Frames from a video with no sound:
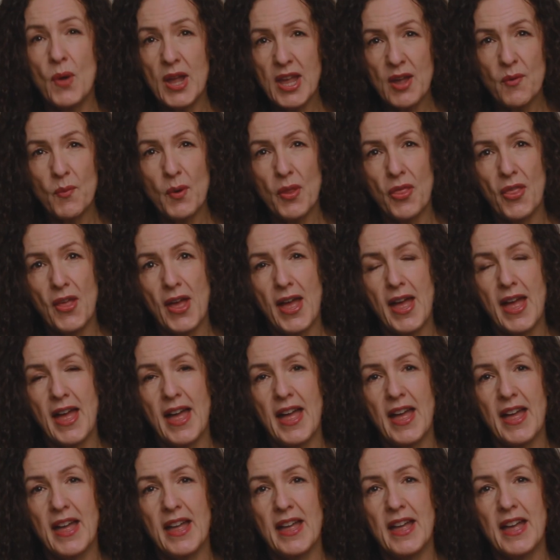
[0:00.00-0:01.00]
we were
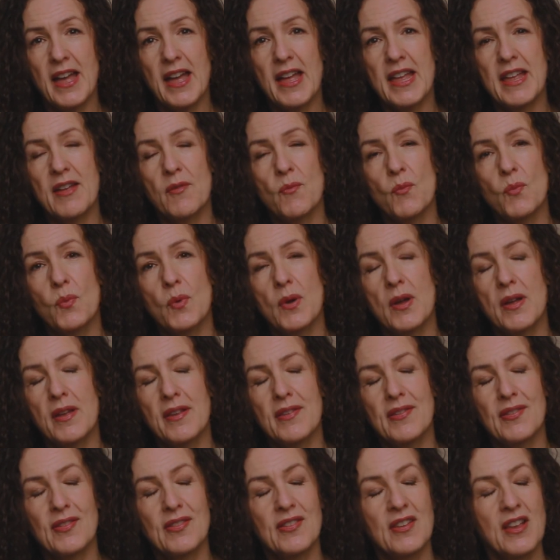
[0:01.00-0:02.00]
there, it
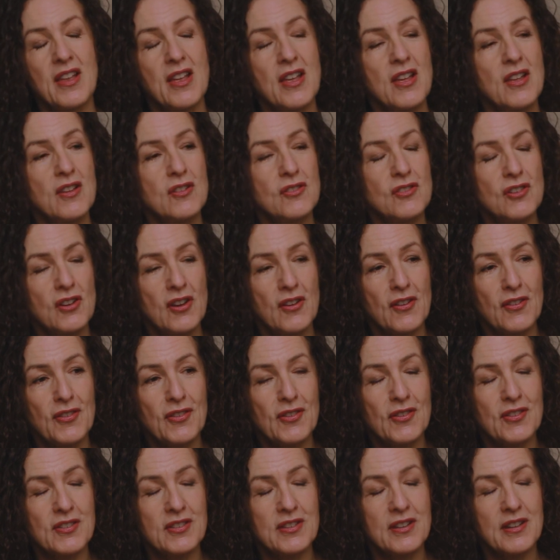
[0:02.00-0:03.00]
was
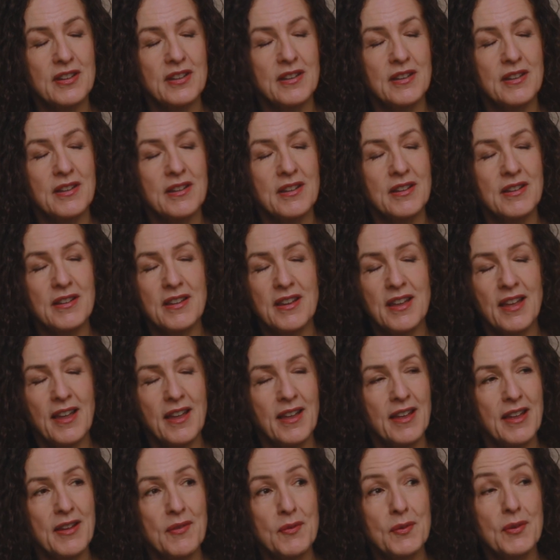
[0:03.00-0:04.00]
just,
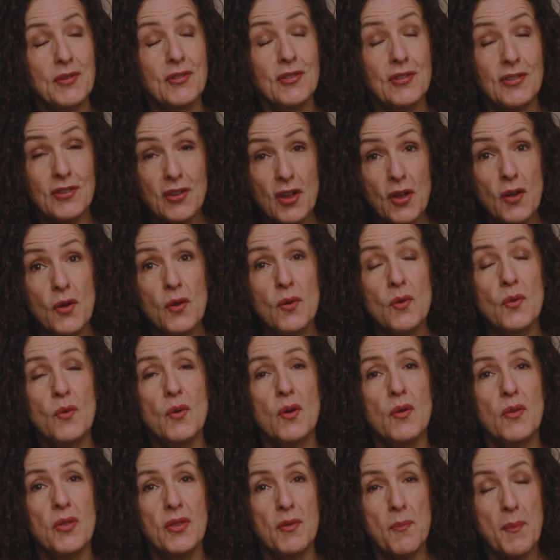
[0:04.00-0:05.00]
yeah, it was
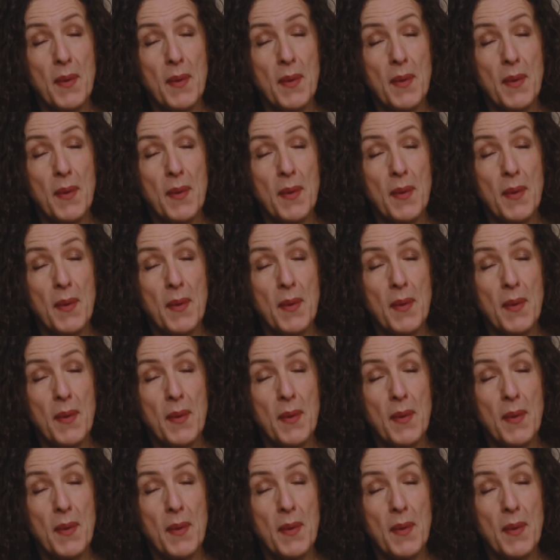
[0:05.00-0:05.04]
so, the